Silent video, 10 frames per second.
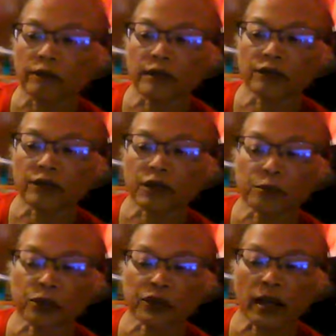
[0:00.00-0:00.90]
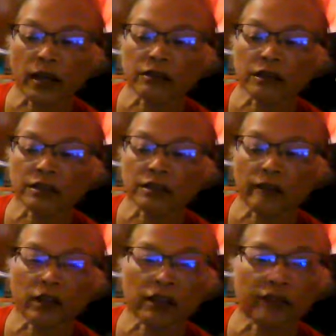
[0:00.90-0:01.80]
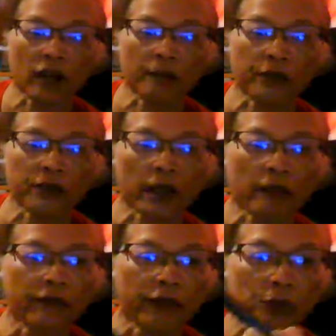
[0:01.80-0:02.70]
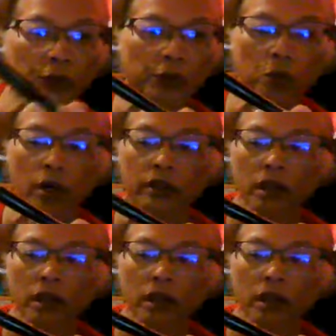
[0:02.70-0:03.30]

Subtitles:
50% to 75% filled with one